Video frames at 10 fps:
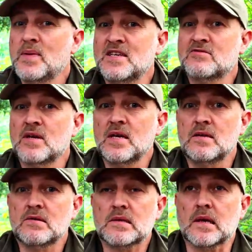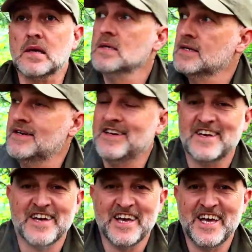pizza, I hear you say,
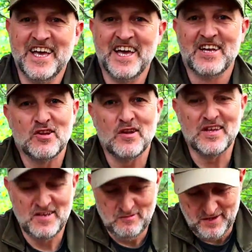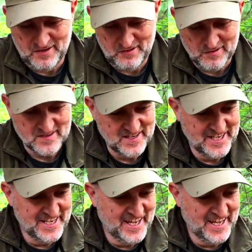not like you with your noodles,